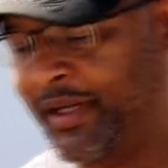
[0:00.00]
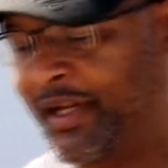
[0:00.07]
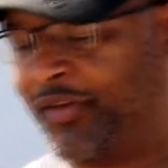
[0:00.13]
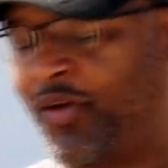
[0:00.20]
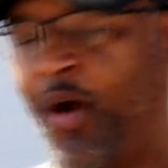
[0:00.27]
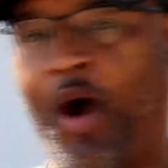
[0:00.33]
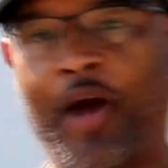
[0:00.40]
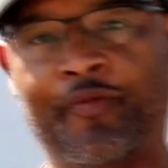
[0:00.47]

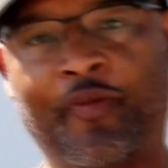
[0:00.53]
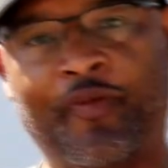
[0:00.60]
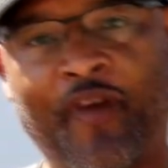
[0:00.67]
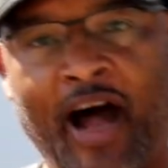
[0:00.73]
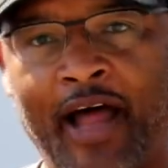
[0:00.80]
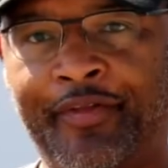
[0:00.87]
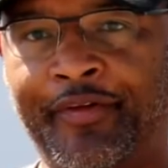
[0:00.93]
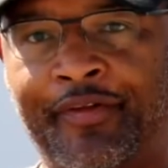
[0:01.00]
it's hard for
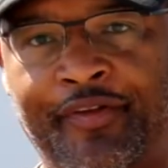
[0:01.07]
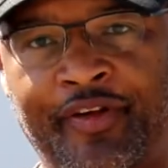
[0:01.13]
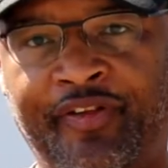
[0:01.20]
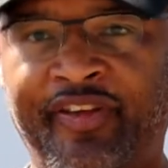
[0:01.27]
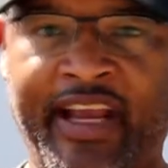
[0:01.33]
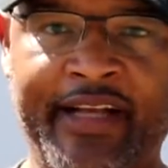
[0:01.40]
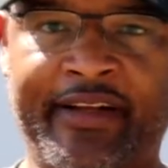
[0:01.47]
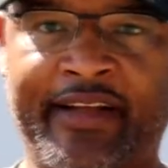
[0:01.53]
fathers
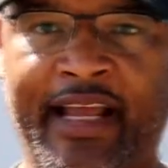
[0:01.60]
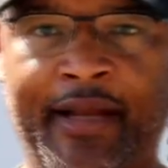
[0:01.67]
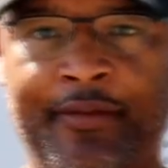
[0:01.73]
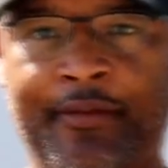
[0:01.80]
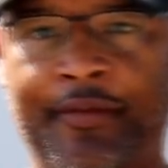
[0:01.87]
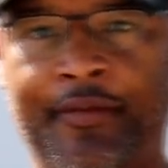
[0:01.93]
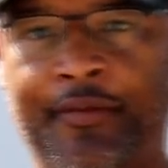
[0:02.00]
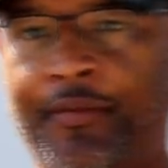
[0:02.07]
to take that
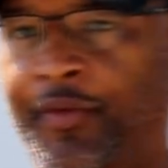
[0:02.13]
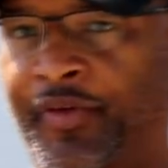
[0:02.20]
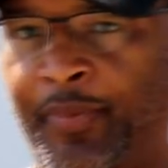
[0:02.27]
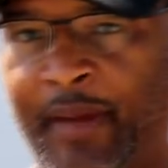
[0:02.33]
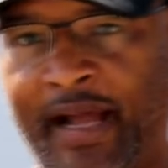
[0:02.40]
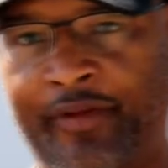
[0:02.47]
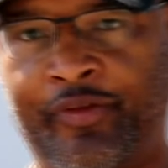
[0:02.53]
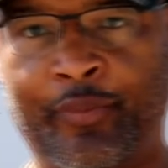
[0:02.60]

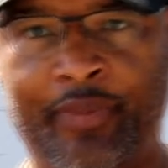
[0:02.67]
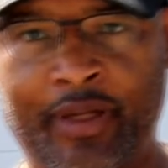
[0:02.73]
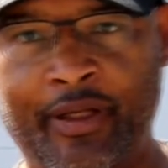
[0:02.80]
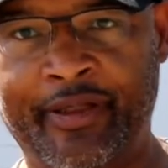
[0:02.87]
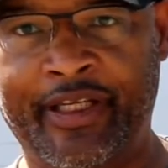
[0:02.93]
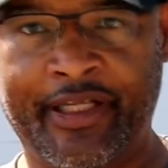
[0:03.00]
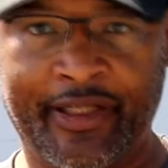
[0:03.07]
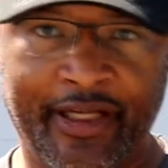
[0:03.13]

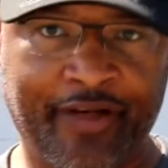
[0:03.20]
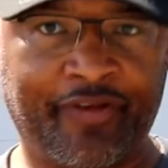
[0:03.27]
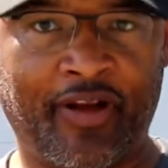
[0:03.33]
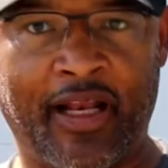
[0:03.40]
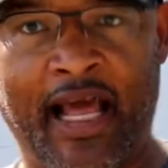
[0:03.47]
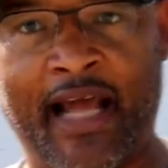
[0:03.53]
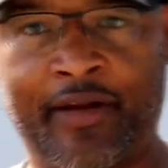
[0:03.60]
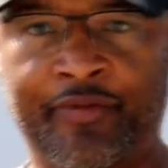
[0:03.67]
responsibility. There's a
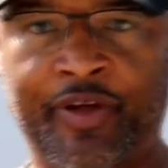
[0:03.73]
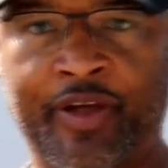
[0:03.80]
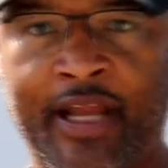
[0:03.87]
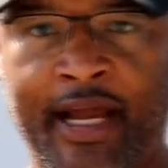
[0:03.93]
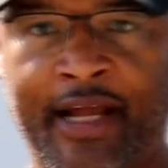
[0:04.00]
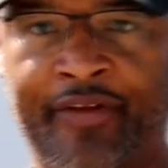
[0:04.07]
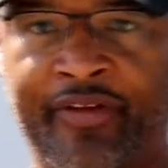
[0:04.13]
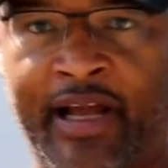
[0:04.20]
lot of you
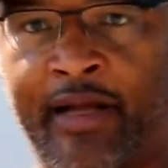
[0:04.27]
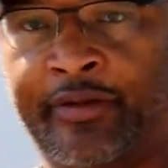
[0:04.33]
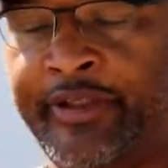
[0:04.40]
guys out